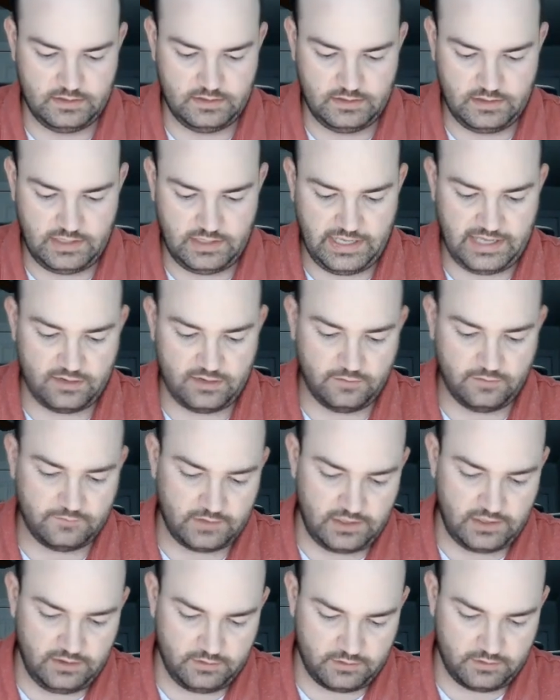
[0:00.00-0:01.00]
And over
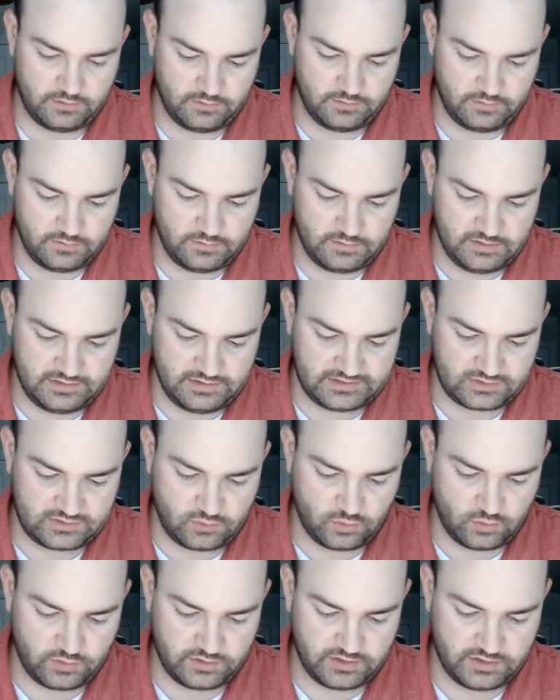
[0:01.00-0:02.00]
here, this
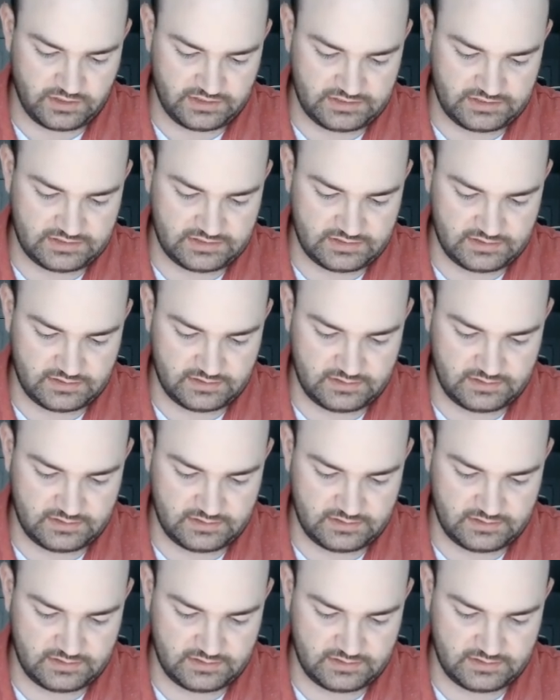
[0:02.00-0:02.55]
coordinate